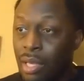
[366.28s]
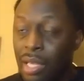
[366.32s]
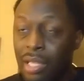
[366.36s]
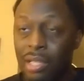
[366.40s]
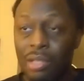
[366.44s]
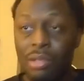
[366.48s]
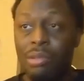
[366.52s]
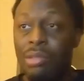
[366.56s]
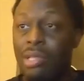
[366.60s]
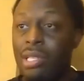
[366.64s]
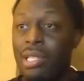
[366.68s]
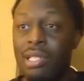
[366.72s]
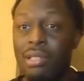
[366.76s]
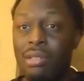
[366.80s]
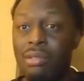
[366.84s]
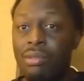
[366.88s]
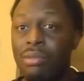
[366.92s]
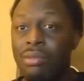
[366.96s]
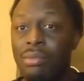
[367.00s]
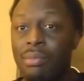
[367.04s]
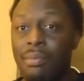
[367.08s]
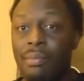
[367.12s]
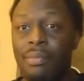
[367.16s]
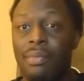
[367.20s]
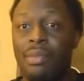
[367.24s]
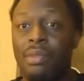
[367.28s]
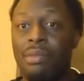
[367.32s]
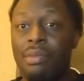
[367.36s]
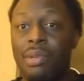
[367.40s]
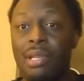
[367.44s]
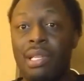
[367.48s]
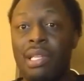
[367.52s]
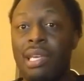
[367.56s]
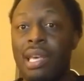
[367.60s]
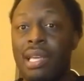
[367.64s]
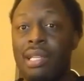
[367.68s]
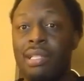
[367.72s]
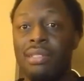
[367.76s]
and you didn't
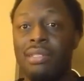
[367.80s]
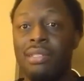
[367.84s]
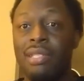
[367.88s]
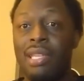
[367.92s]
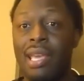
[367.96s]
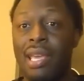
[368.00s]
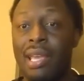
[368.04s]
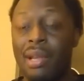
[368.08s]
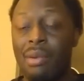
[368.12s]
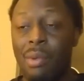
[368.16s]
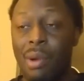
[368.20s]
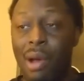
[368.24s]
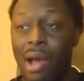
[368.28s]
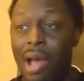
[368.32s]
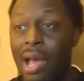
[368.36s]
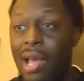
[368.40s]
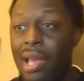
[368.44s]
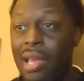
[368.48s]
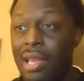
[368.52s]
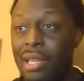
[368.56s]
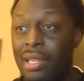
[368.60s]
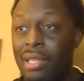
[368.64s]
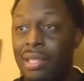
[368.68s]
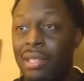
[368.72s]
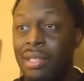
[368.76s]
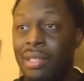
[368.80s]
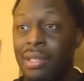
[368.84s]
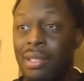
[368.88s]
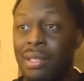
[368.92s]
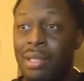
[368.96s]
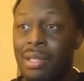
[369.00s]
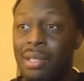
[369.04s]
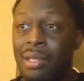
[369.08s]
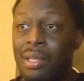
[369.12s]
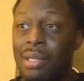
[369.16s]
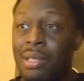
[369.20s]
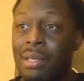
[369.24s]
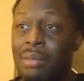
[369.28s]
really understand why,
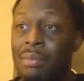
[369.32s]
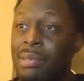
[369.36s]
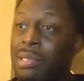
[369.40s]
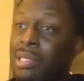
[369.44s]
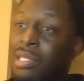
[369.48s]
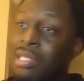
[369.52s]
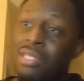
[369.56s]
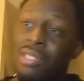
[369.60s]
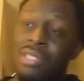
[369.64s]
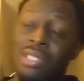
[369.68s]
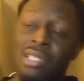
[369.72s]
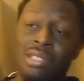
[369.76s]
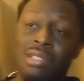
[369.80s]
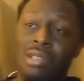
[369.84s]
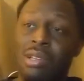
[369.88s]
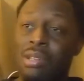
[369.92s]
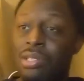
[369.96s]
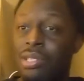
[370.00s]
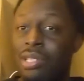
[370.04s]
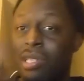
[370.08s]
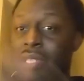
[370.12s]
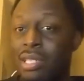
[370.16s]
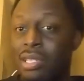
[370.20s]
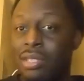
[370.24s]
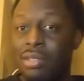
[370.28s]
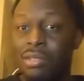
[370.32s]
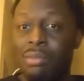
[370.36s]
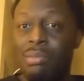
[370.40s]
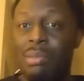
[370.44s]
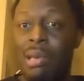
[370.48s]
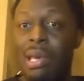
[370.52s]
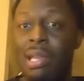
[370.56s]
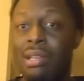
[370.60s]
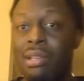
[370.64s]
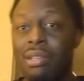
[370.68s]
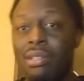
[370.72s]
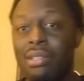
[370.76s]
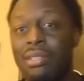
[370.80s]
because she thought she could do
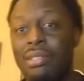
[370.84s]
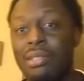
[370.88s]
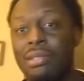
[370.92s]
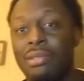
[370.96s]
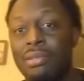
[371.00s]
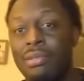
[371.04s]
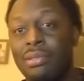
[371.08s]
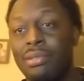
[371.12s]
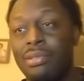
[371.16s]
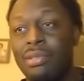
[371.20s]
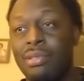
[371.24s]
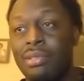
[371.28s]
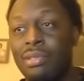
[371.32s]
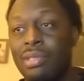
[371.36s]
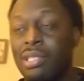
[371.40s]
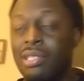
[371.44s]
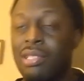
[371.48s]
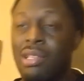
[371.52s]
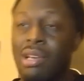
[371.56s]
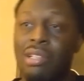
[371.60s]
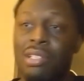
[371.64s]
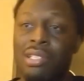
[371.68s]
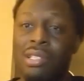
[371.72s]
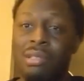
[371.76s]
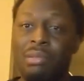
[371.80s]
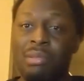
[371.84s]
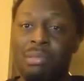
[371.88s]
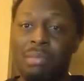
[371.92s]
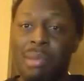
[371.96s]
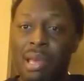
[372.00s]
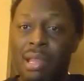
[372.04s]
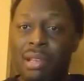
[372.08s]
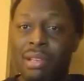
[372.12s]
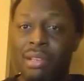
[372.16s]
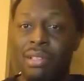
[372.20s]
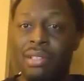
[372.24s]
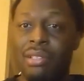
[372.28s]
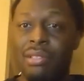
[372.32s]
better than you. She thought she was
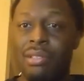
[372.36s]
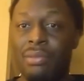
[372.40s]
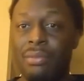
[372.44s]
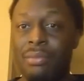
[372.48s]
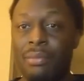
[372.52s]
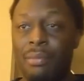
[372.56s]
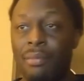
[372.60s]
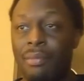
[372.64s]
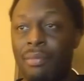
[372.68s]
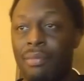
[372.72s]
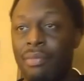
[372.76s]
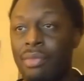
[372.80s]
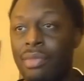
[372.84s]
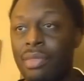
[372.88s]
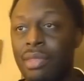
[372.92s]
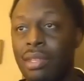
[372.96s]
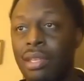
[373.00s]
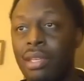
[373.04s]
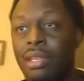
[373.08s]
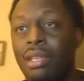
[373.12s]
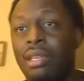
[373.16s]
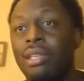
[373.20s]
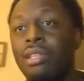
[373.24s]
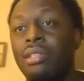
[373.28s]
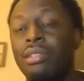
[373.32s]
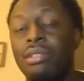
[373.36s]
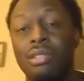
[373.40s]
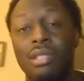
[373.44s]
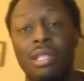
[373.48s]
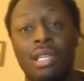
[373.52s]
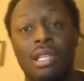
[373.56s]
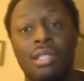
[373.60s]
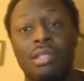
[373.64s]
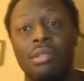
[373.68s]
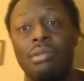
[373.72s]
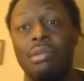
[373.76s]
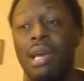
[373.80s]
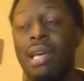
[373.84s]
better than you.
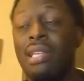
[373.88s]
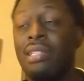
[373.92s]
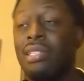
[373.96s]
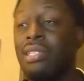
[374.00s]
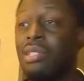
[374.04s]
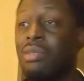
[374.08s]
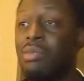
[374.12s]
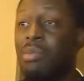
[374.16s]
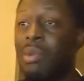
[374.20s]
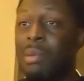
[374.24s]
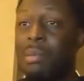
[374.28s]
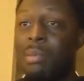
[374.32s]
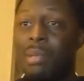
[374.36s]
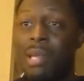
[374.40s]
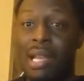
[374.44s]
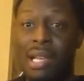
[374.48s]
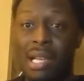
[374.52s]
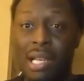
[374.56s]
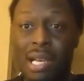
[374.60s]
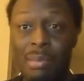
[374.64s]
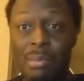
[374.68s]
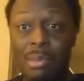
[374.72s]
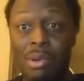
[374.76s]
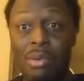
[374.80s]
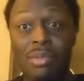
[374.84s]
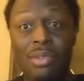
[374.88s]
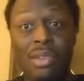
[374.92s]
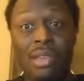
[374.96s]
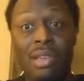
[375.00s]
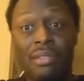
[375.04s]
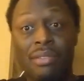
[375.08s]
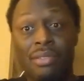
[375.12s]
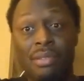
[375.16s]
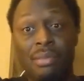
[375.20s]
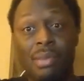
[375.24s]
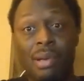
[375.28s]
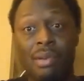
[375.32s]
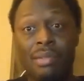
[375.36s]
Look, you got some women that come over
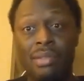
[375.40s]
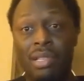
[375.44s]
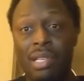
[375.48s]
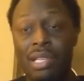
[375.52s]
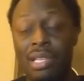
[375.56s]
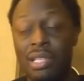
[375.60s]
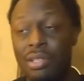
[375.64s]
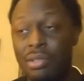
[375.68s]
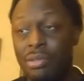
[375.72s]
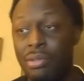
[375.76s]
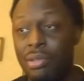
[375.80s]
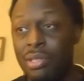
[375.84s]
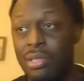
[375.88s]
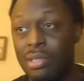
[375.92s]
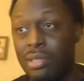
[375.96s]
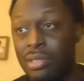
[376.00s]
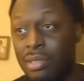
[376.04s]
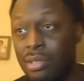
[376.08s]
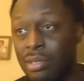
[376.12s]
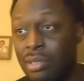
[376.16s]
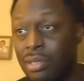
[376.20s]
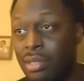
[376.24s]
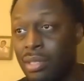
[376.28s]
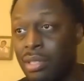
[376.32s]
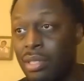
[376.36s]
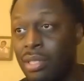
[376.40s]
here from other countries,